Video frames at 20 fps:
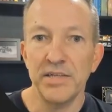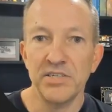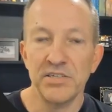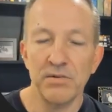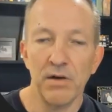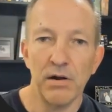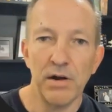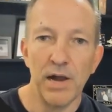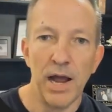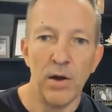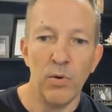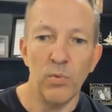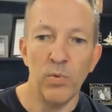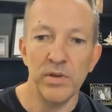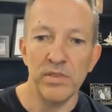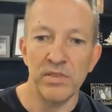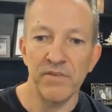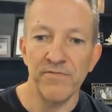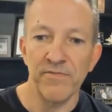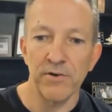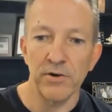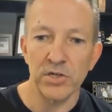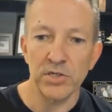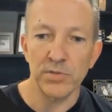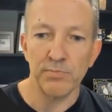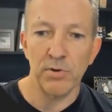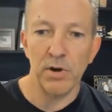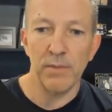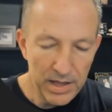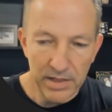start out with the first
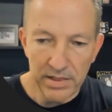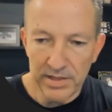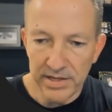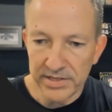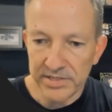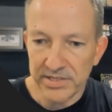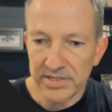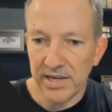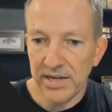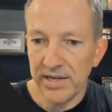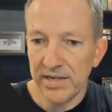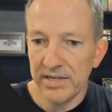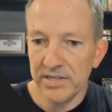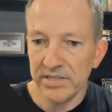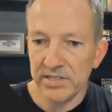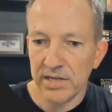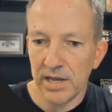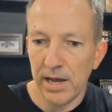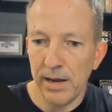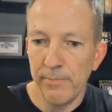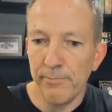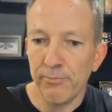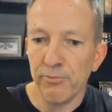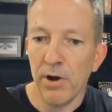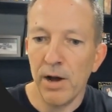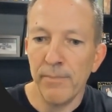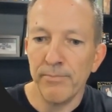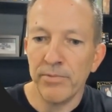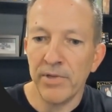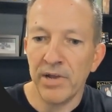prompt. This is a
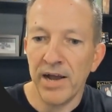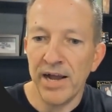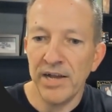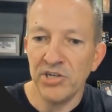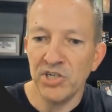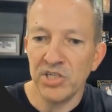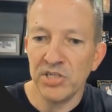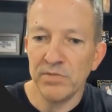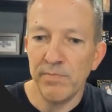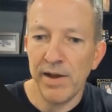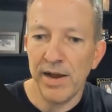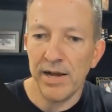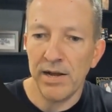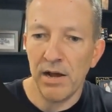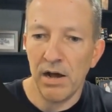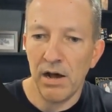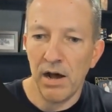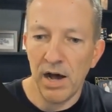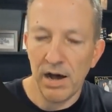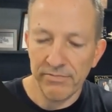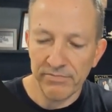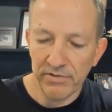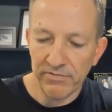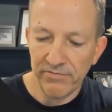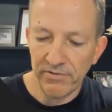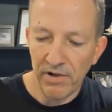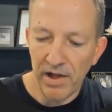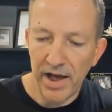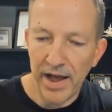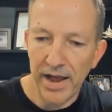prompt that I just made off the
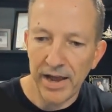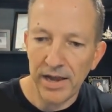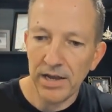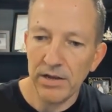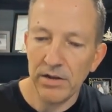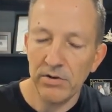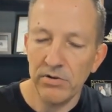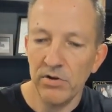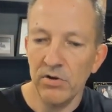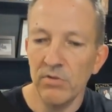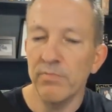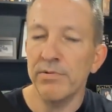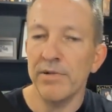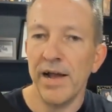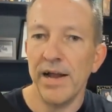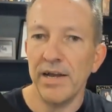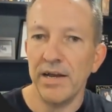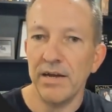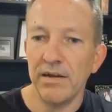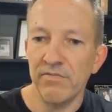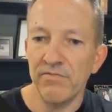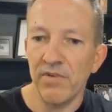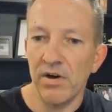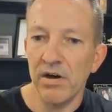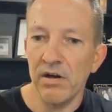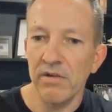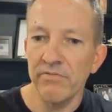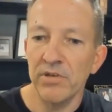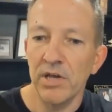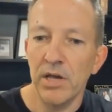fly, no planning
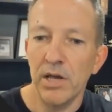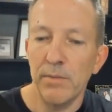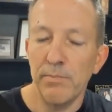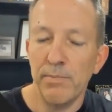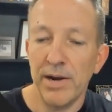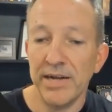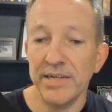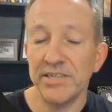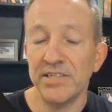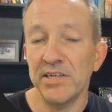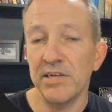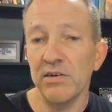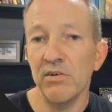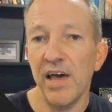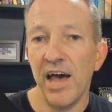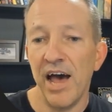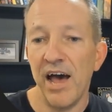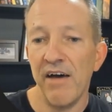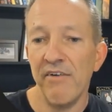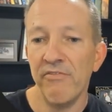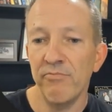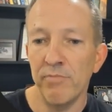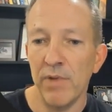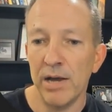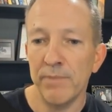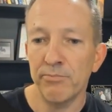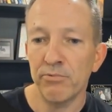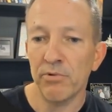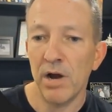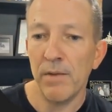involved, but I still have my
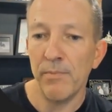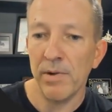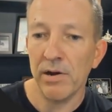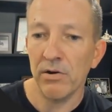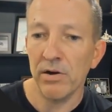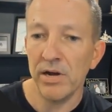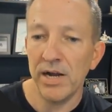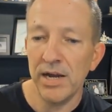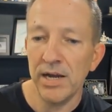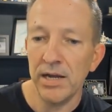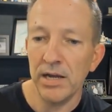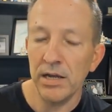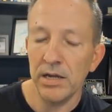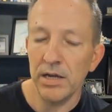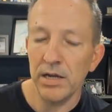primary